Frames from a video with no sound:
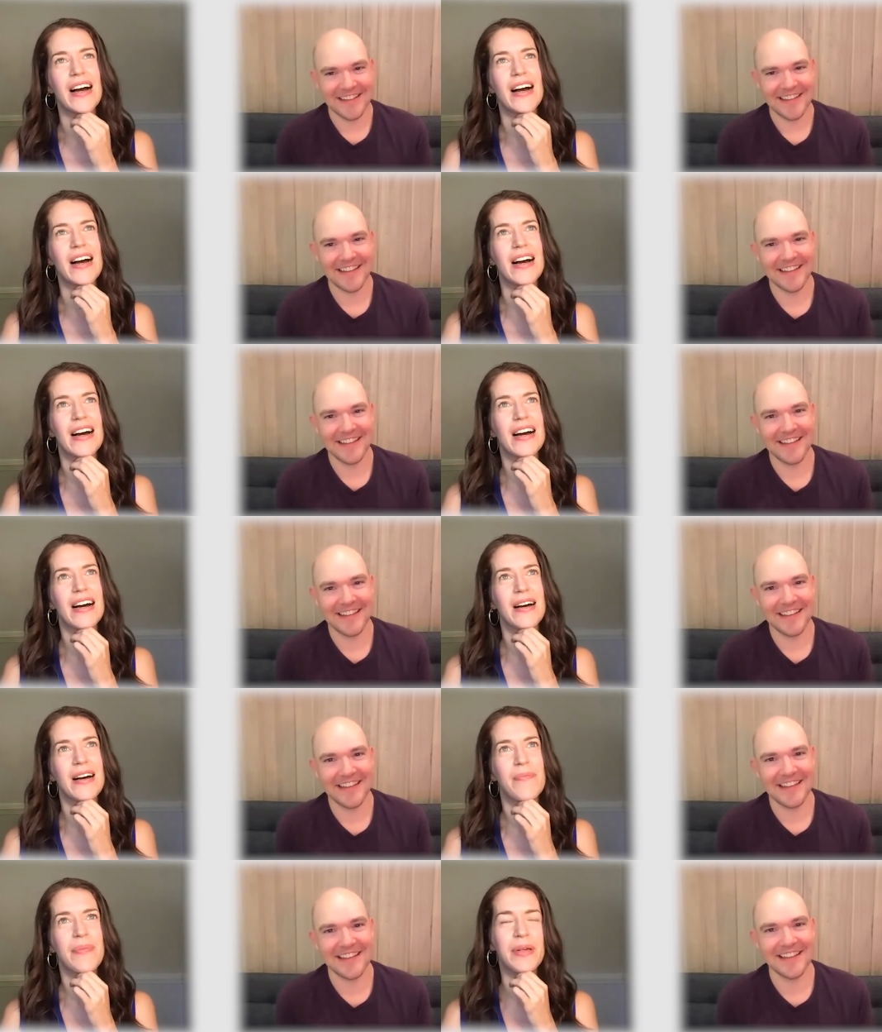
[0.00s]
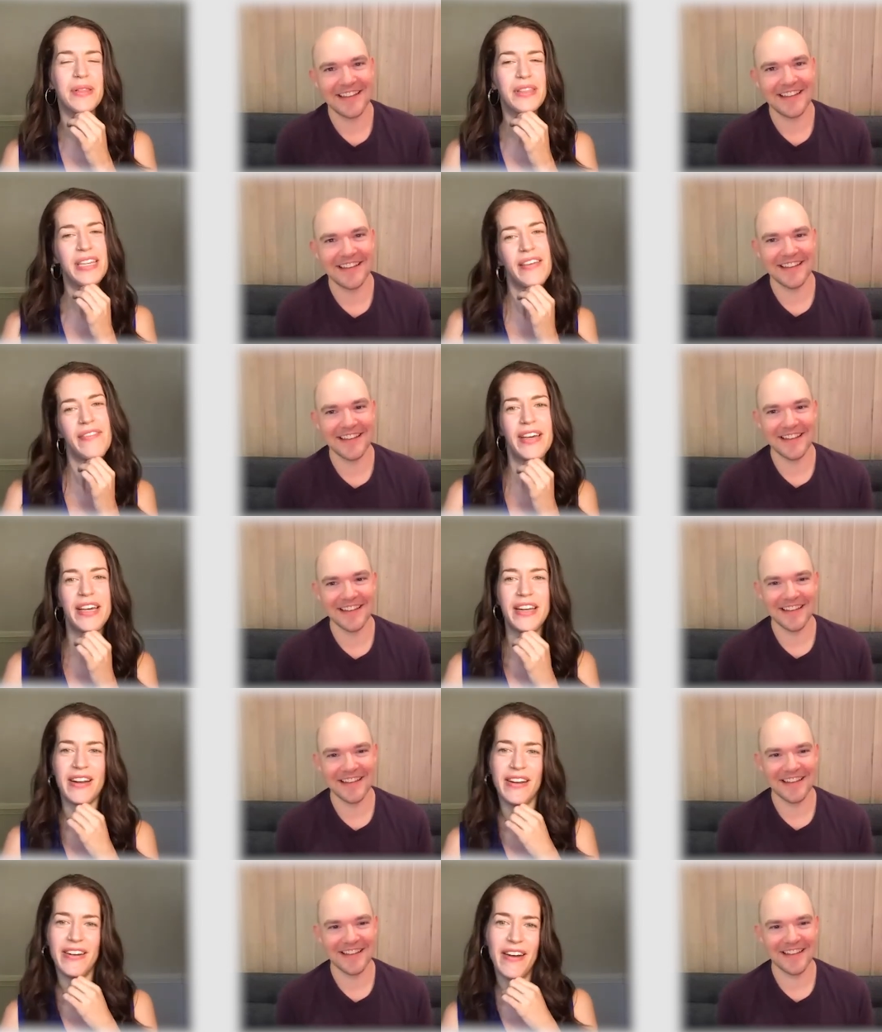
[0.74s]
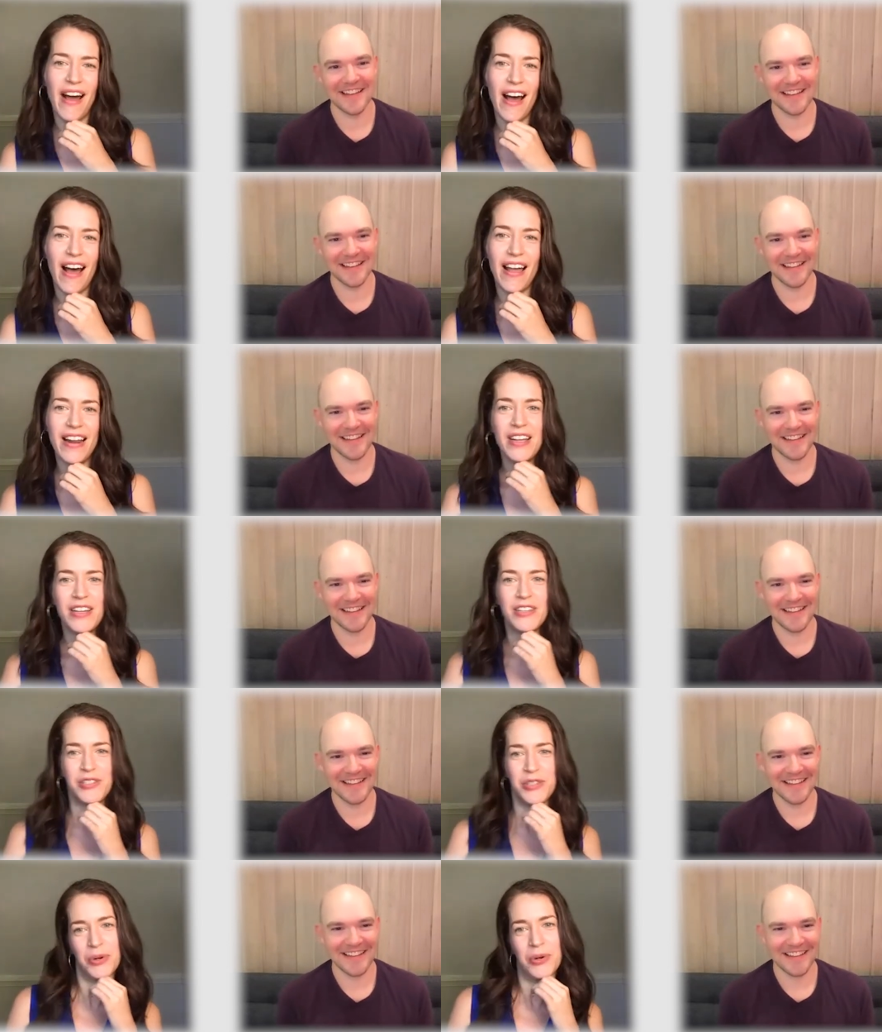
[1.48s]
Speaker 1: uh, believe it or not,
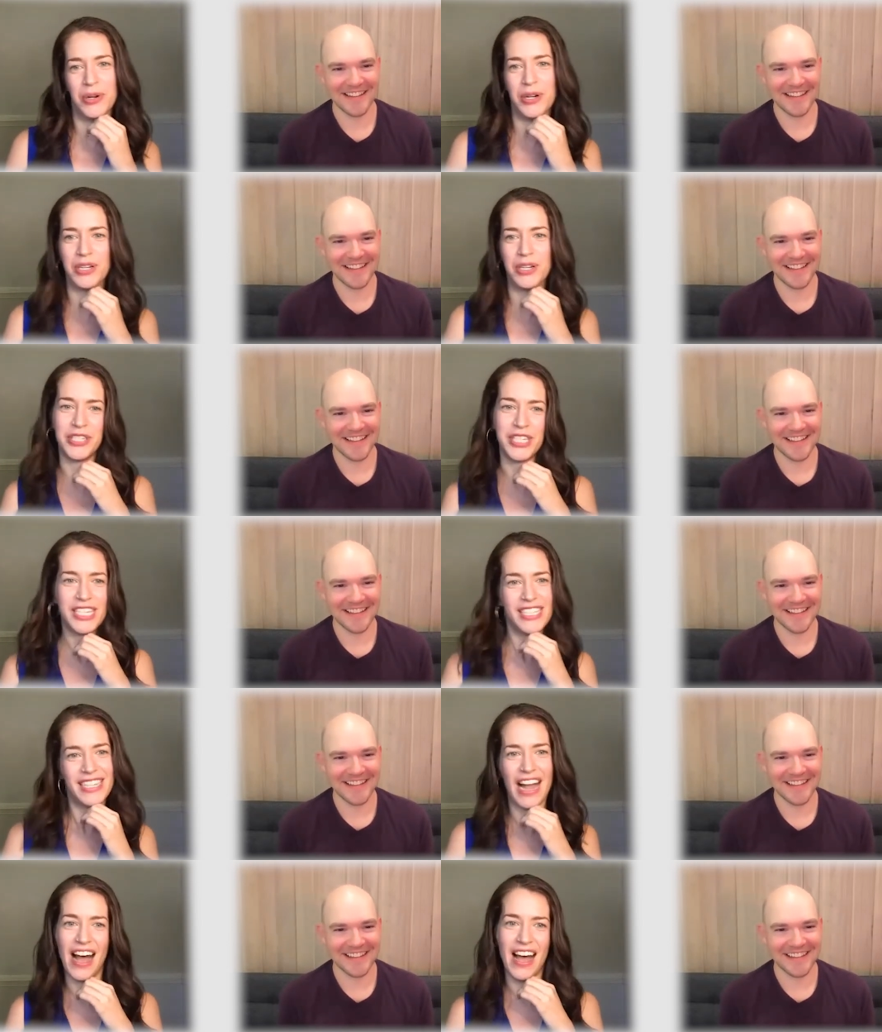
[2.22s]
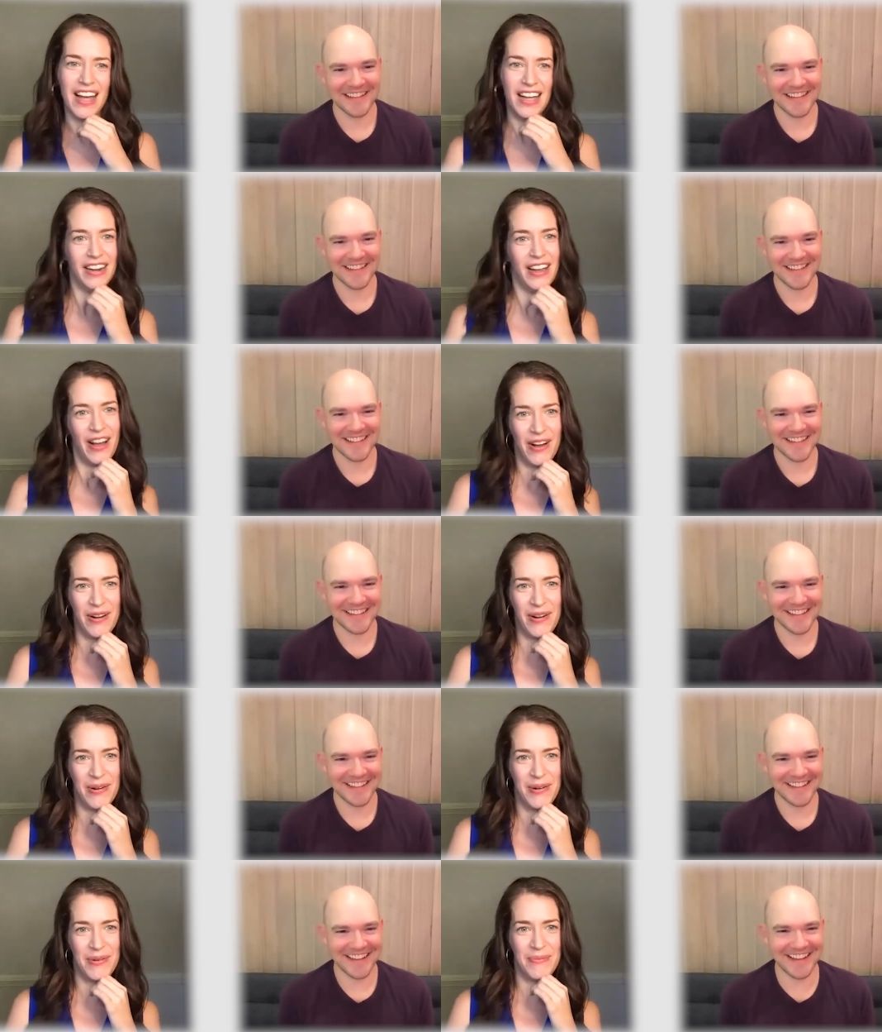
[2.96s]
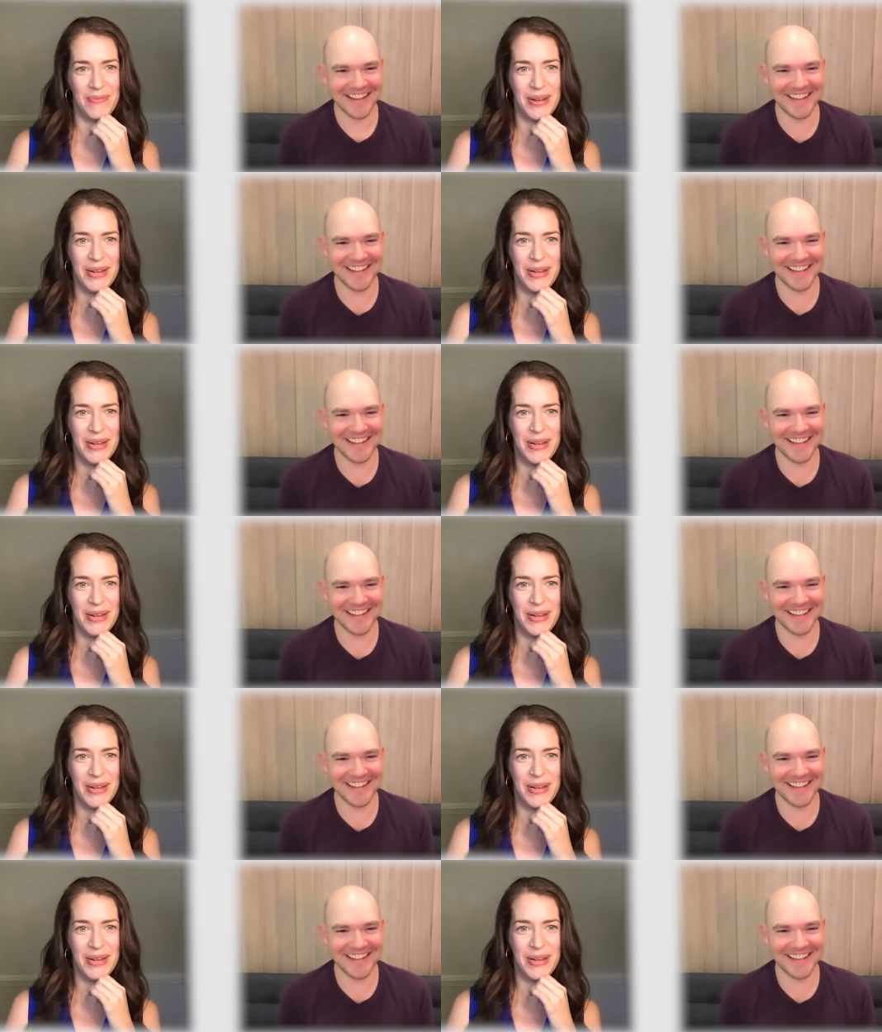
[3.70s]
George is not home.